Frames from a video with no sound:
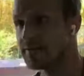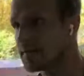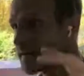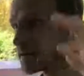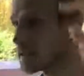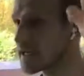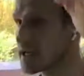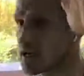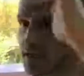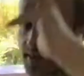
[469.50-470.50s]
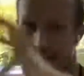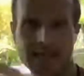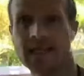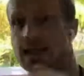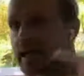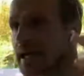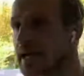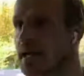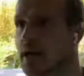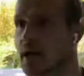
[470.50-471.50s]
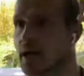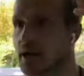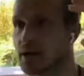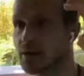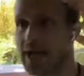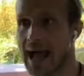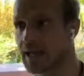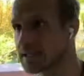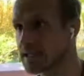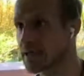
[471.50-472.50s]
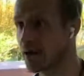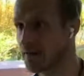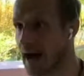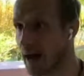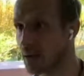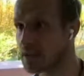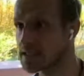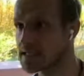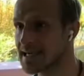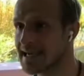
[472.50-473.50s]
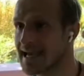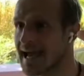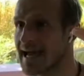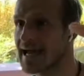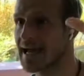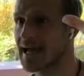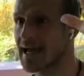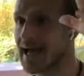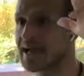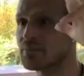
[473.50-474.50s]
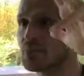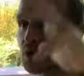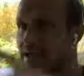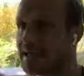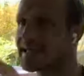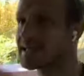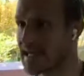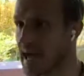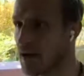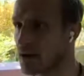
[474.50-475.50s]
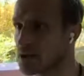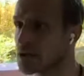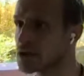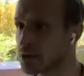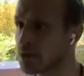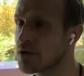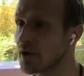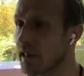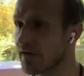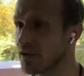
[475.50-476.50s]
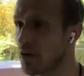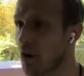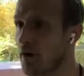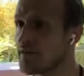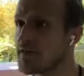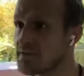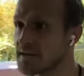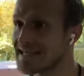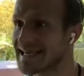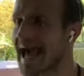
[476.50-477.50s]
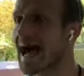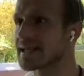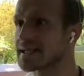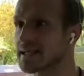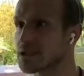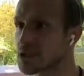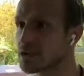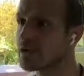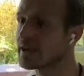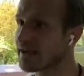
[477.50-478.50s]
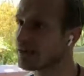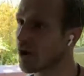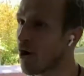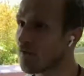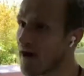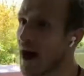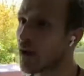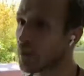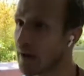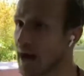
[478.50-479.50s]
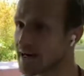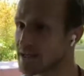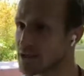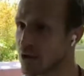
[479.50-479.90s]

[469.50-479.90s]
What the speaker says: feeling, thinking, reality of ours and bring it down to the level of physicality, to the level of our bodies,